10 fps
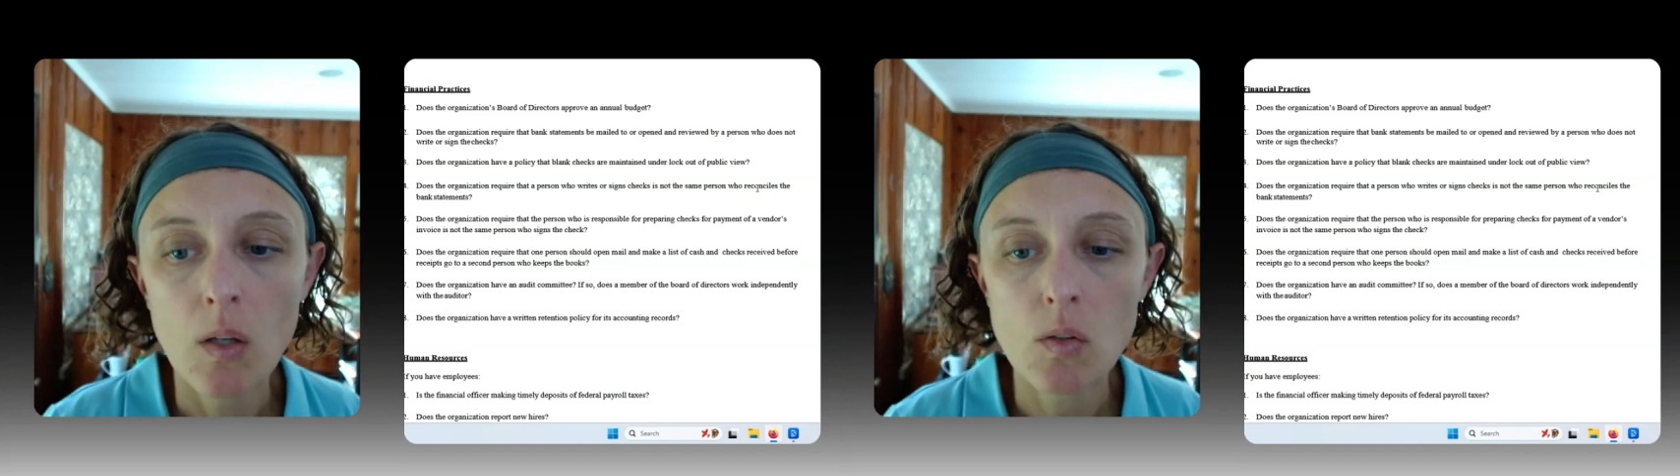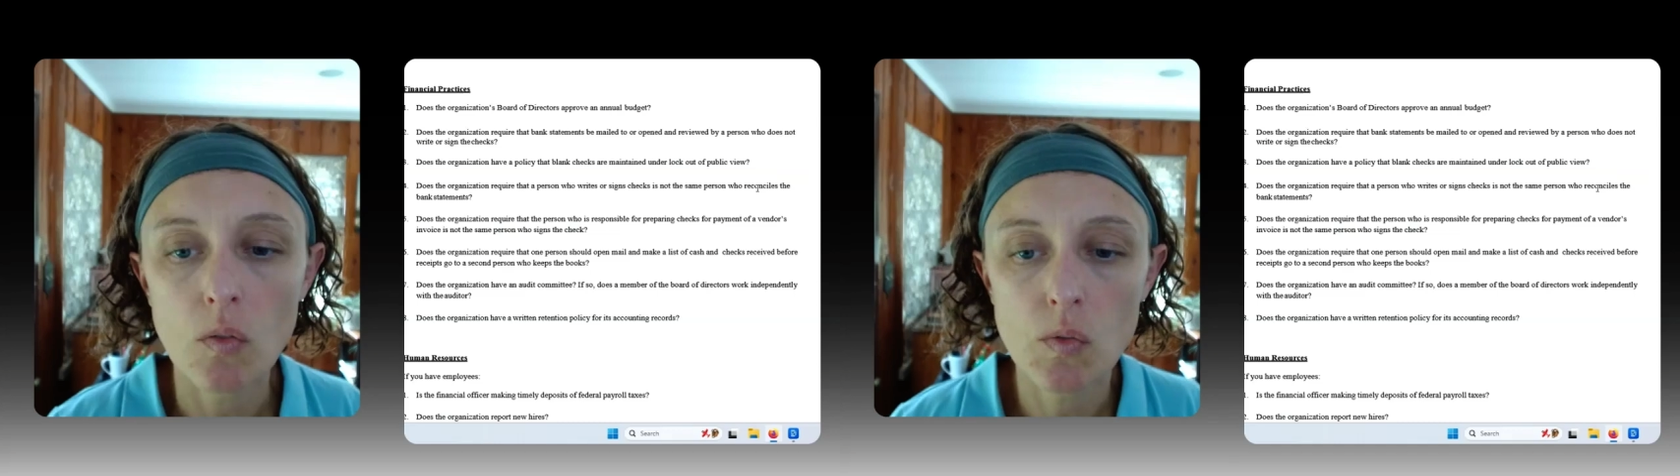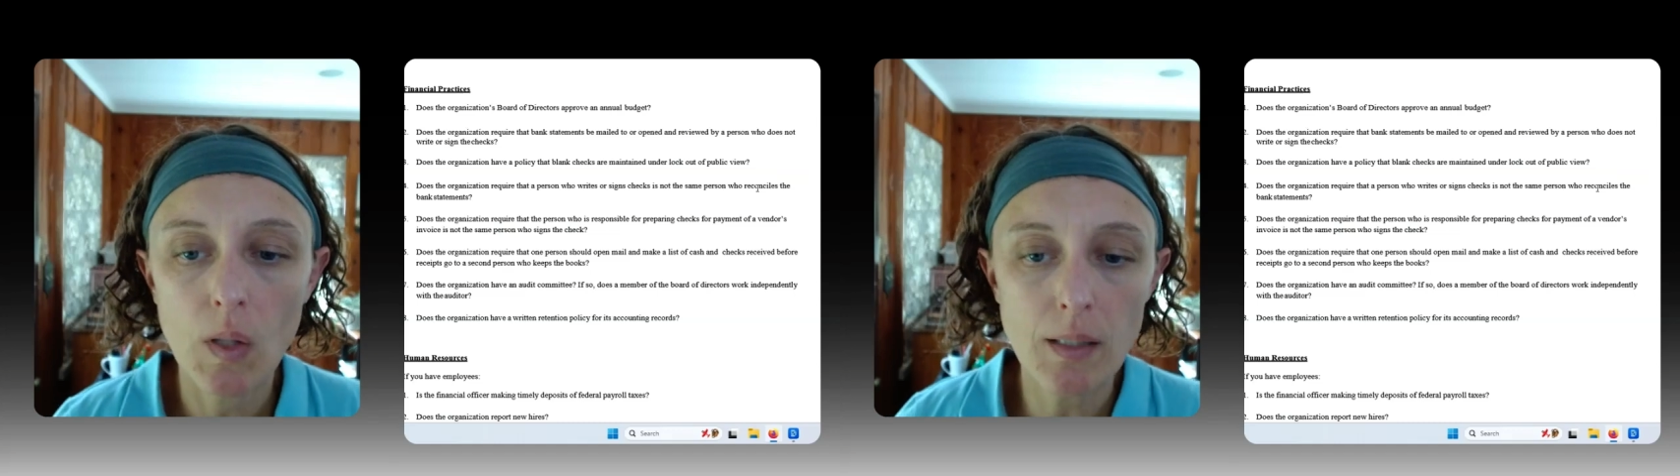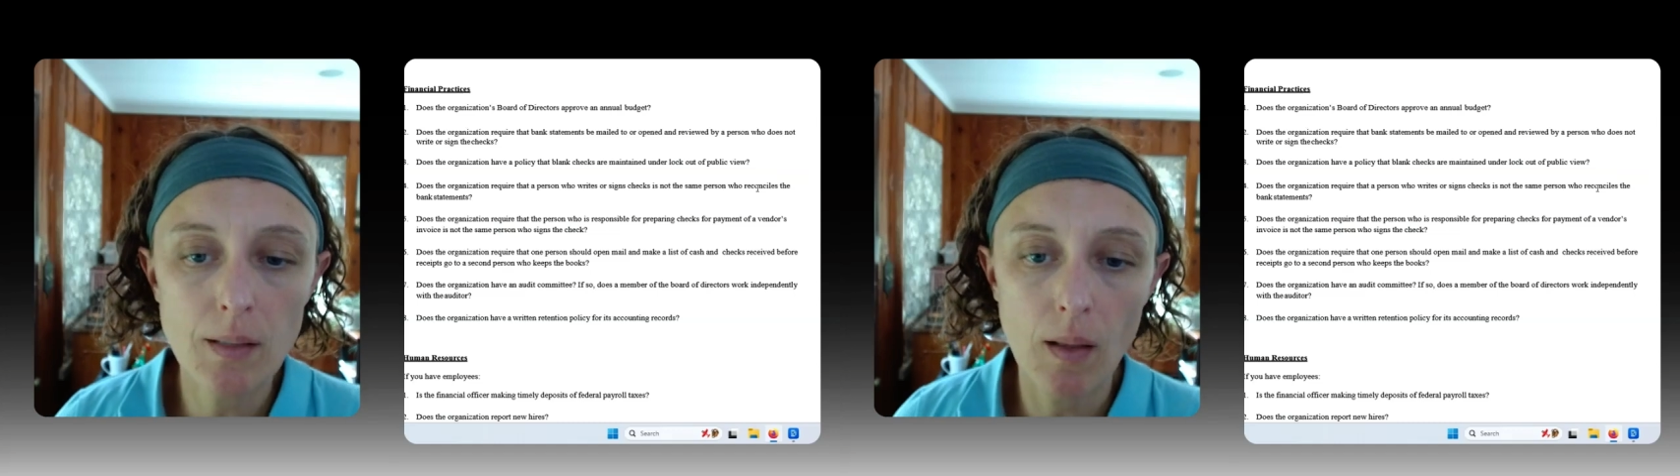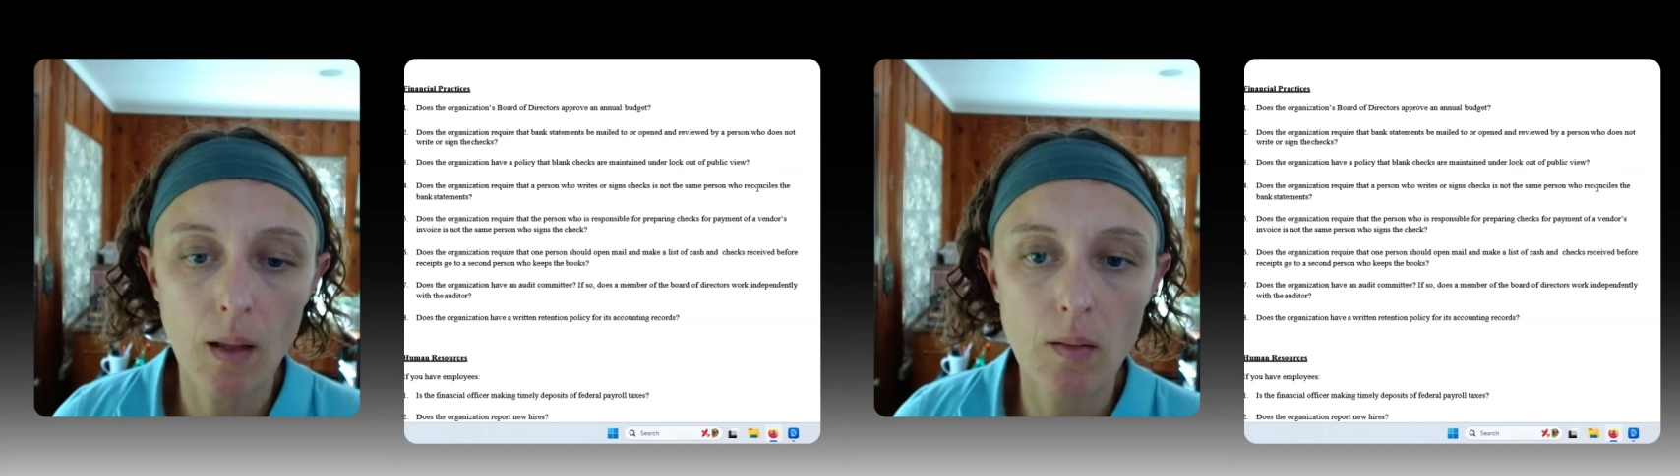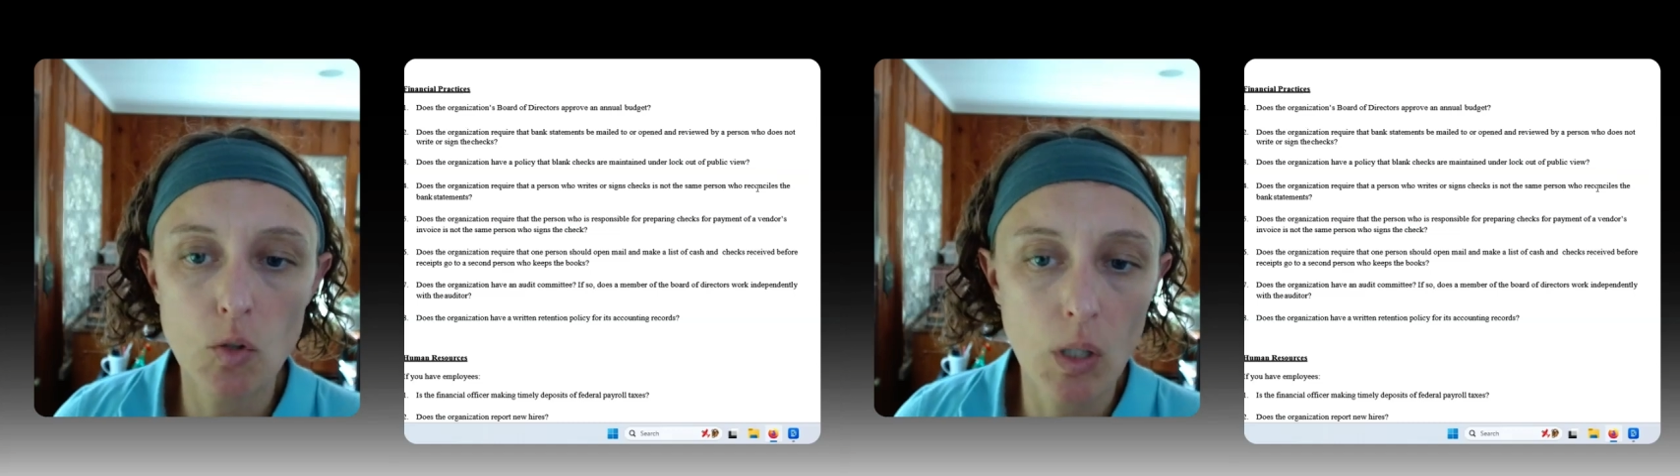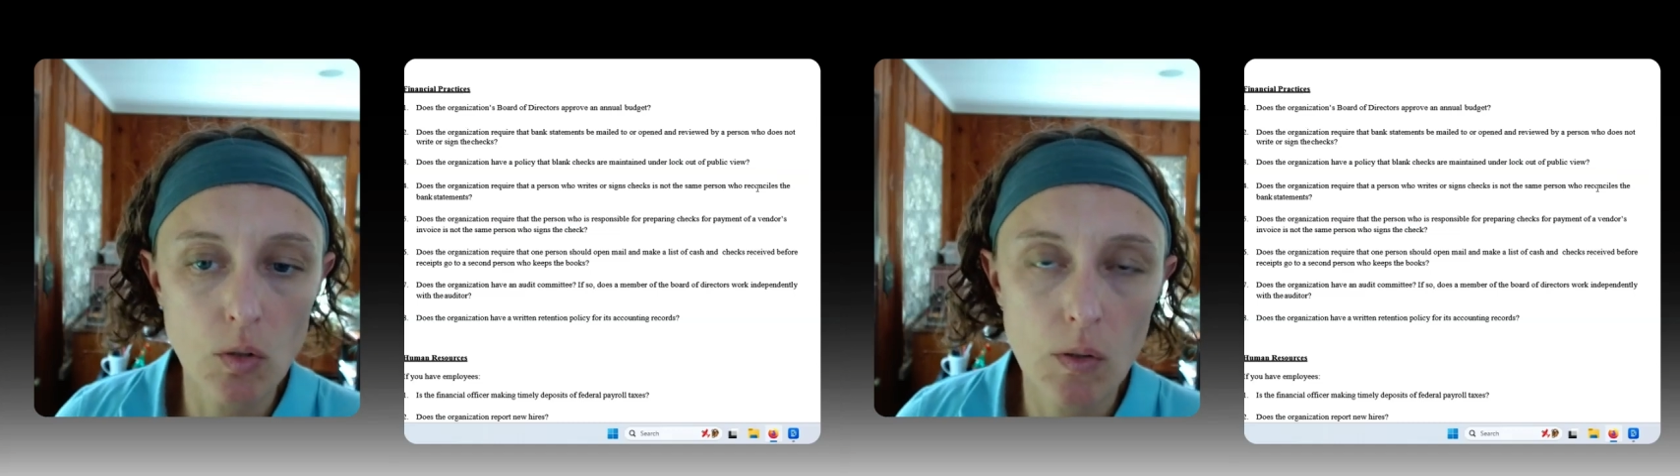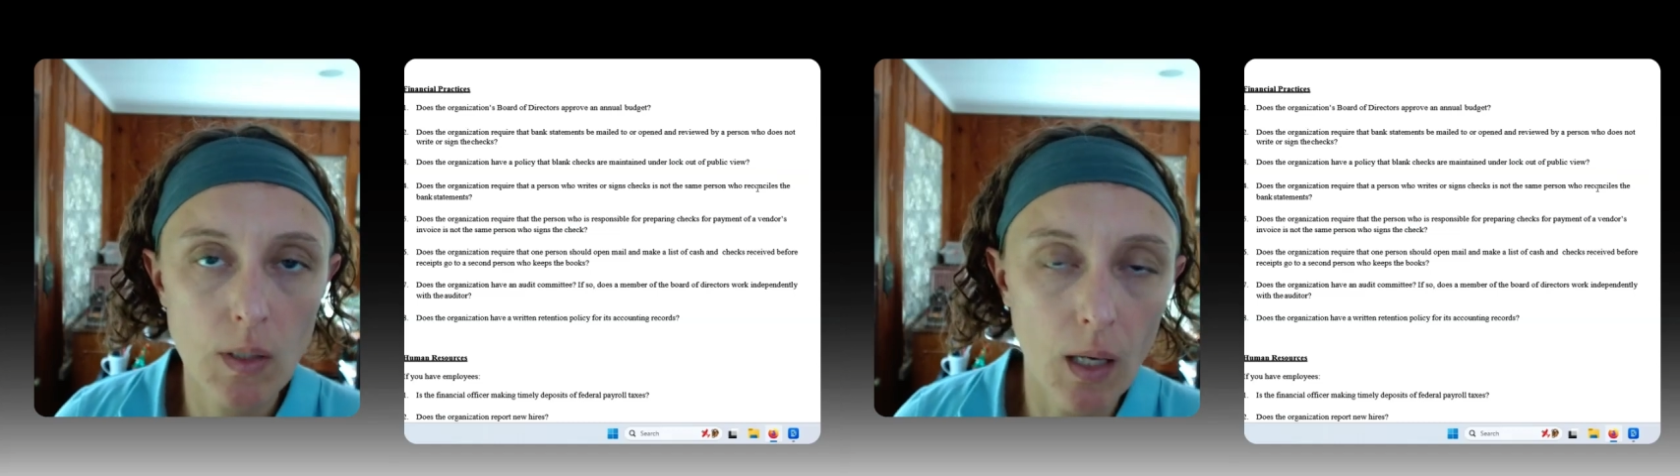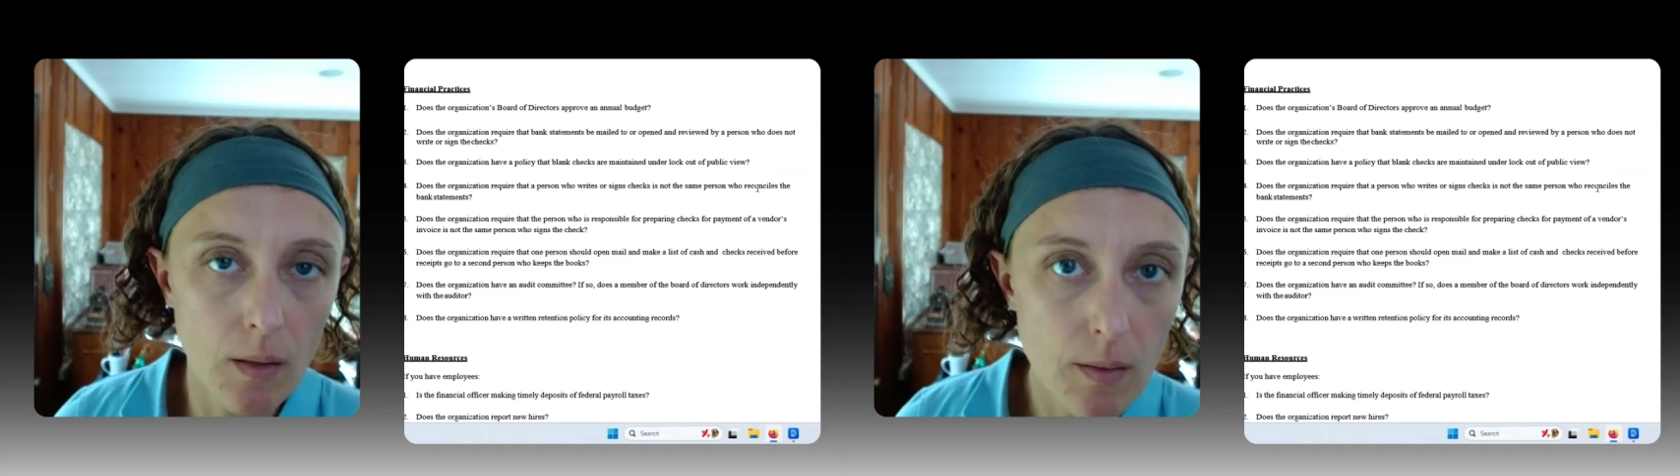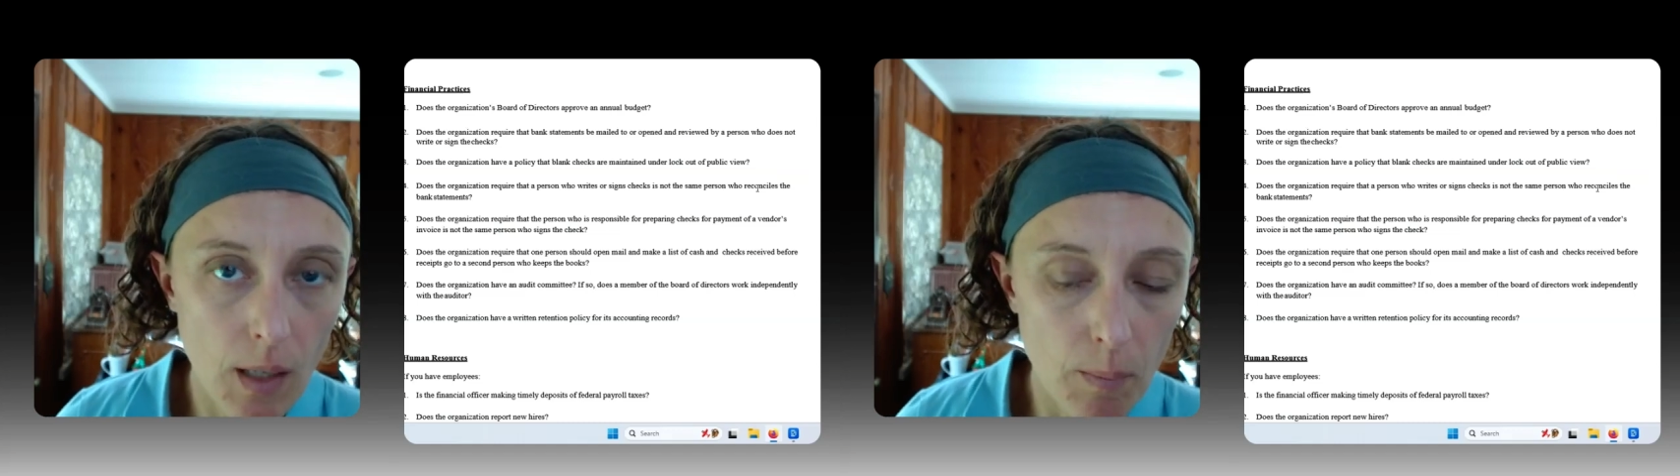So let's say that the treasurer is
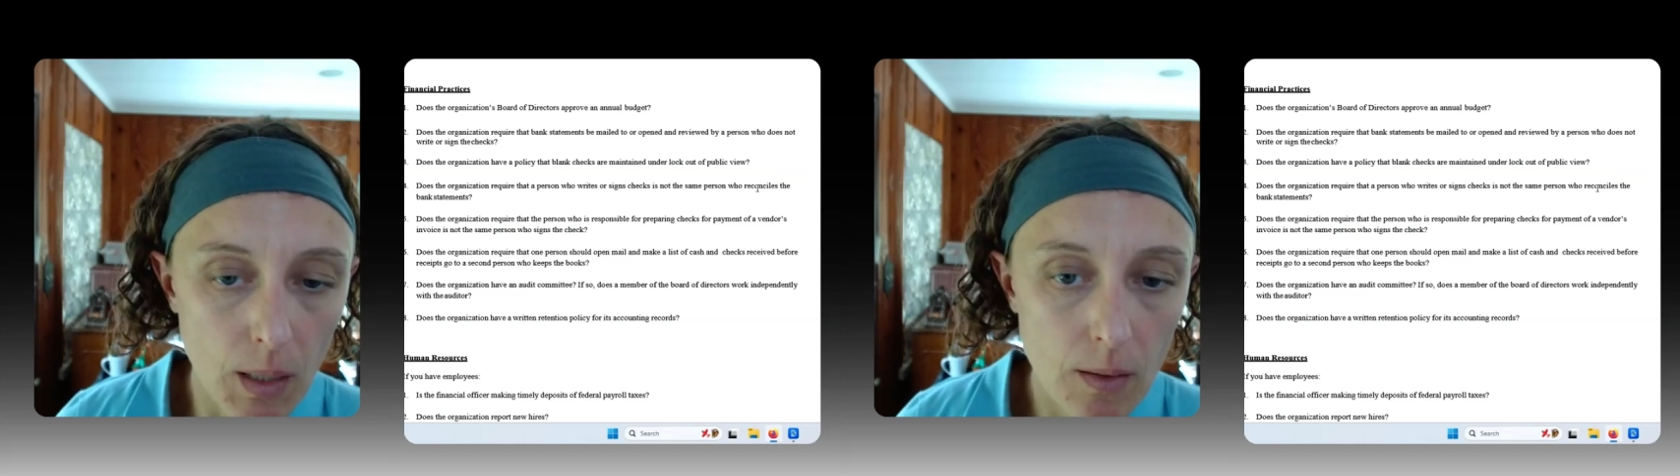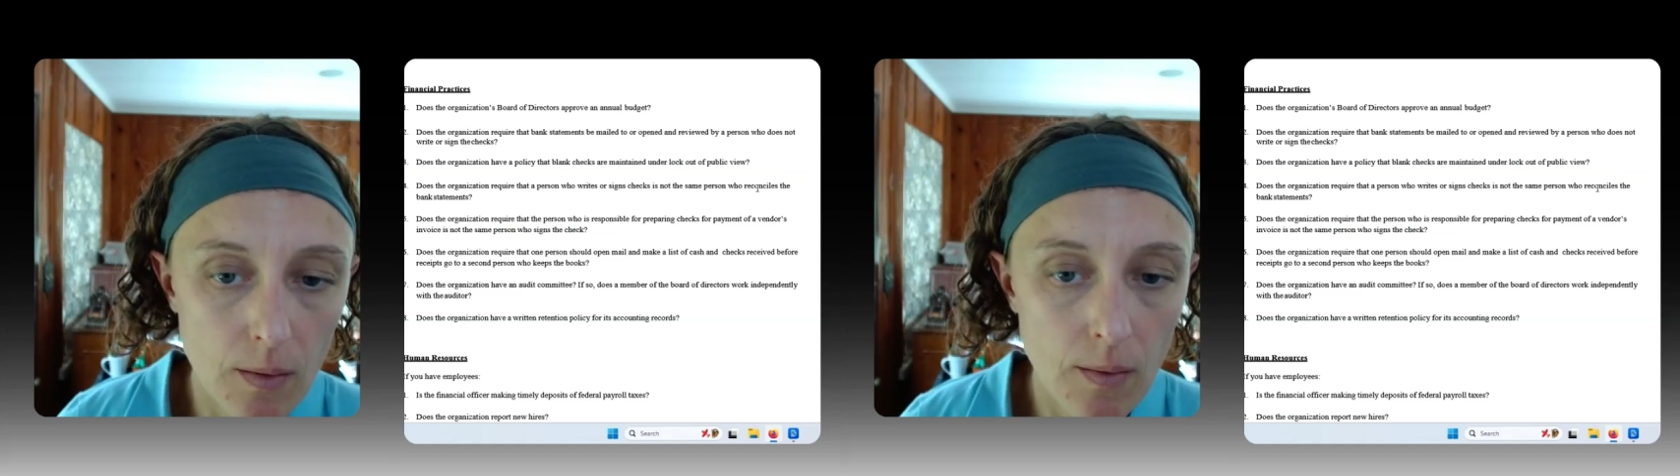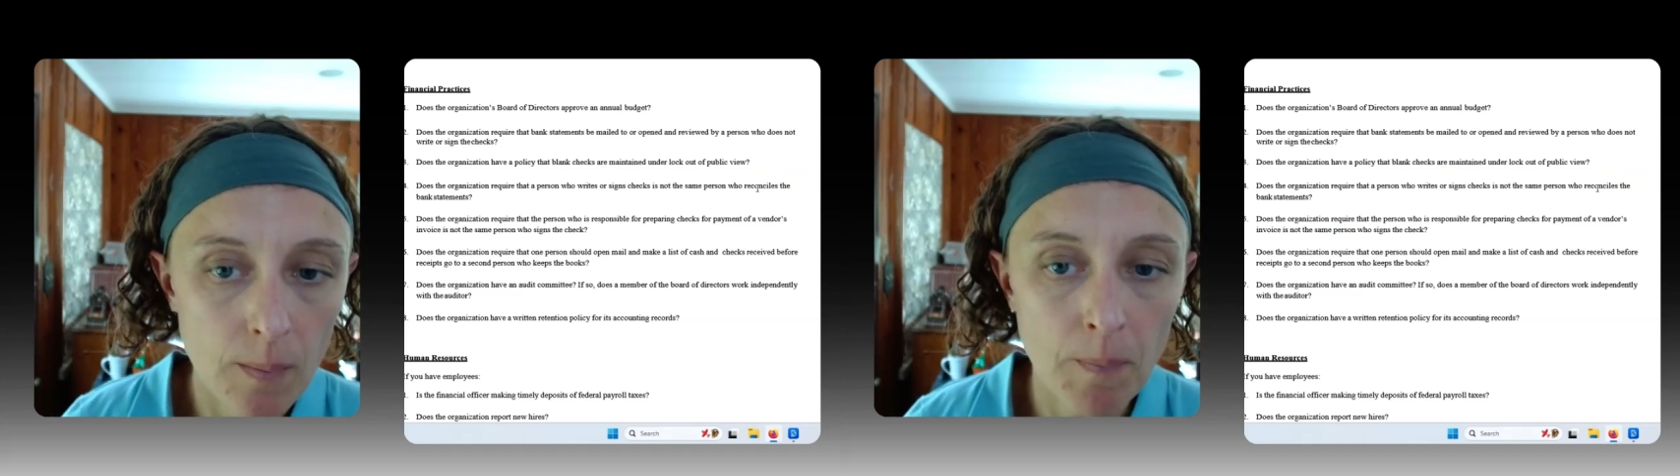getting statements